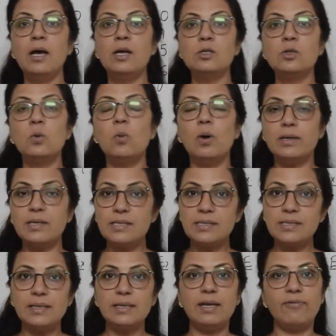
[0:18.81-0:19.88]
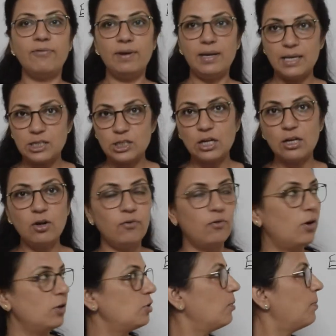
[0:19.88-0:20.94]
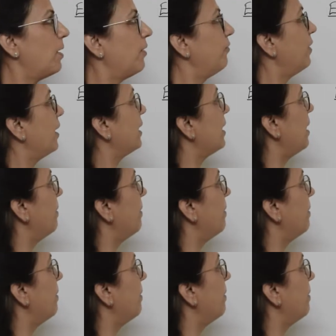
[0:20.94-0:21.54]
So, what is the definition of automorphic